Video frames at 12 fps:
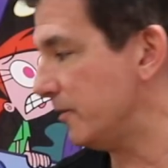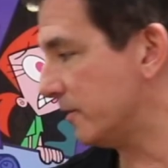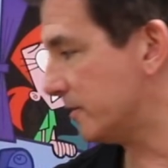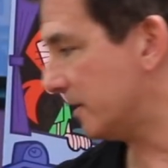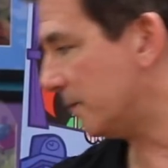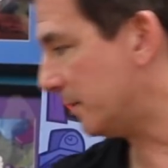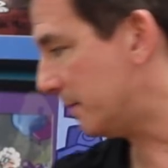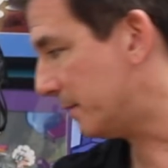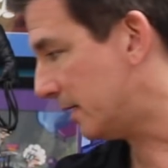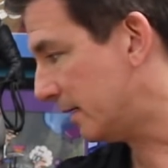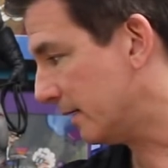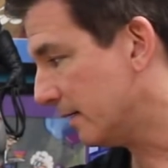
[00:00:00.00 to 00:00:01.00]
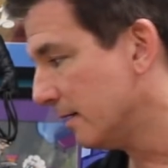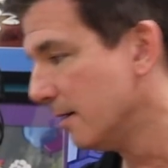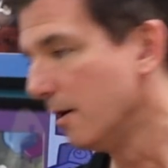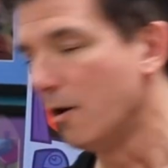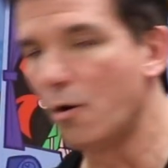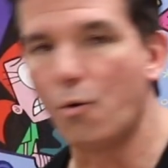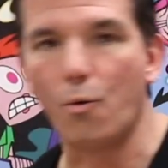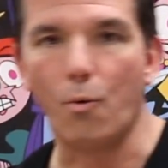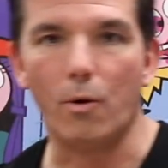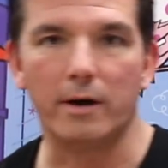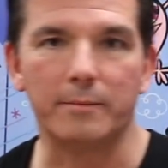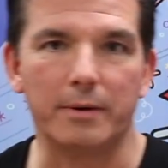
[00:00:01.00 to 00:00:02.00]
You can tell by my
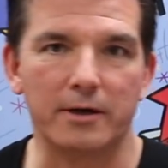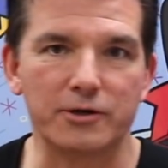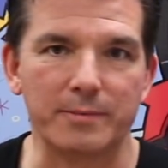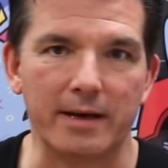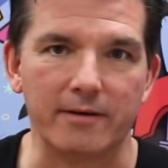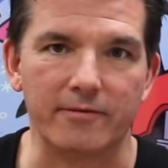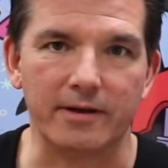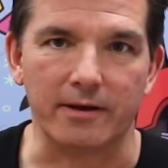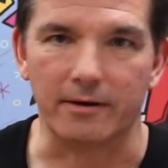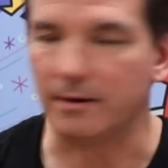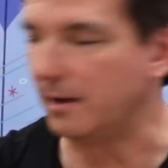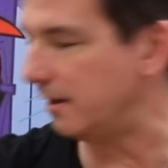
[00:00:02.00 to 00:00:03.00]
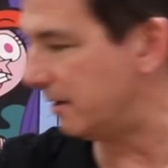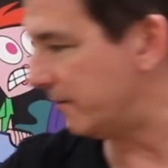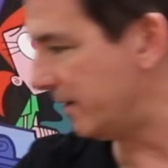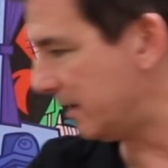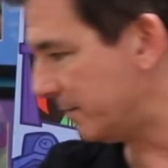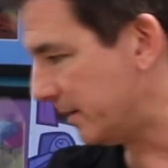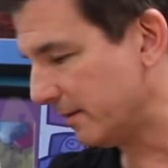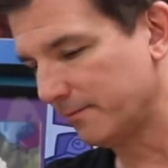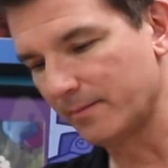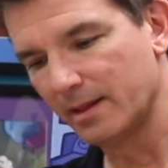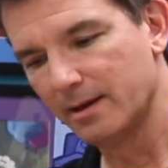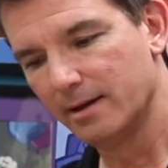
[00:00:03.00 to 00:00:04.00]
One Punch Man figure. I love anime.
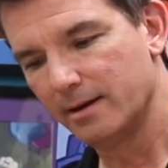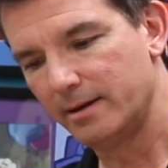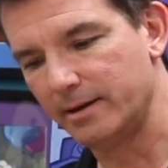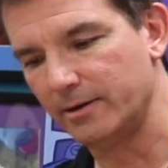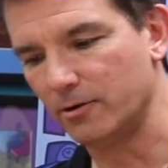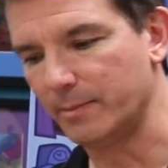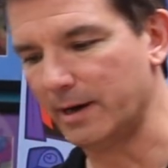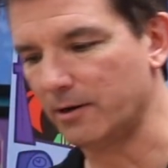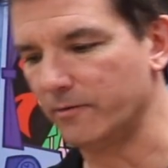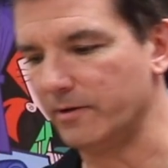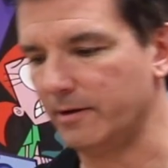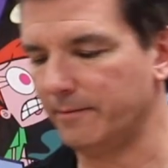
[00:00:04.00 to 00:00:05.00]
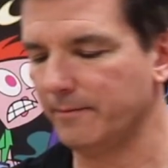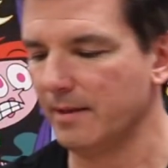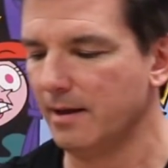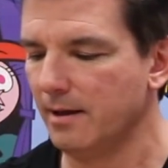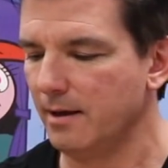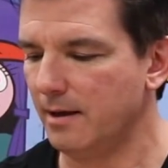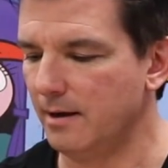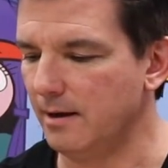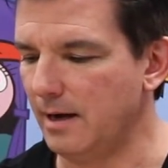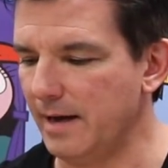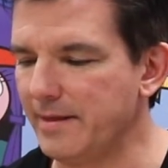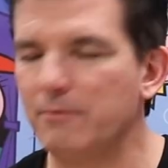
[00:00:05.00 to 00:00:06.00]
He can go back over there.
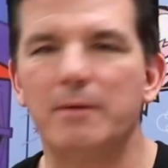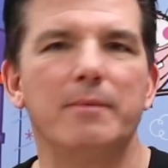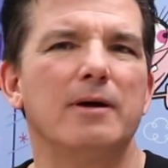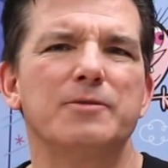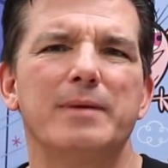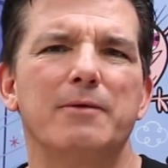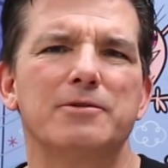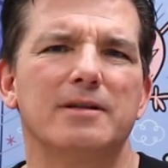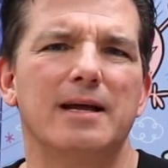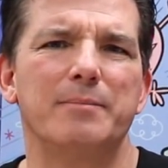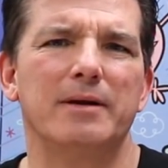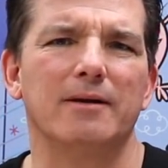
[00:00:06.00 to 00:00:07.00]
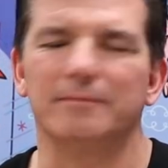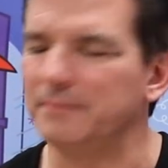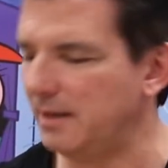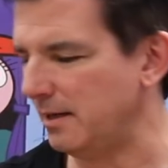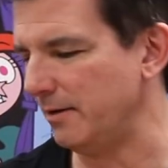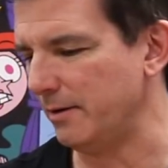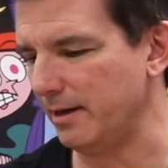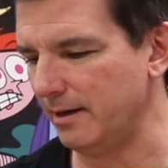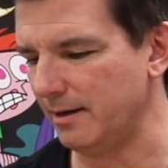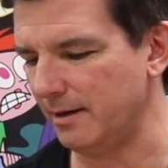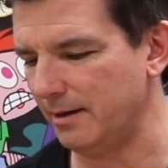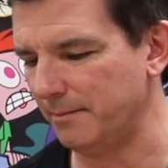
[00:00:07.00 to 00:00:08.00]
I thought One Punch Man was a lot bigger. Anyway,
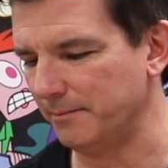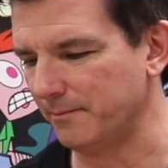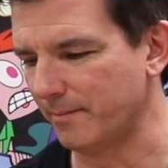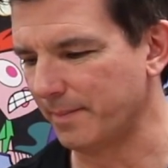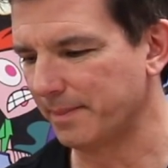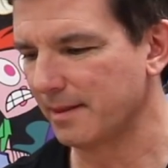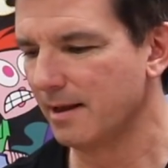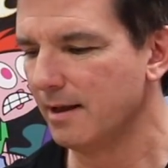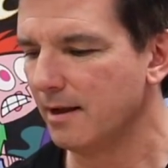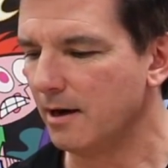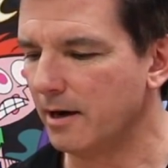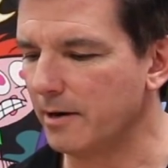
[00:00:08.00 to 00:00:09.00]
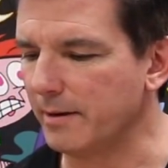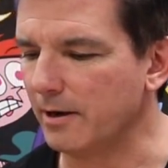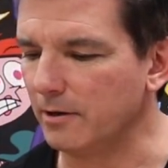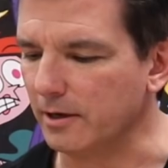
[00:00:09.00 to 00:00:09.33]
oh, here we go.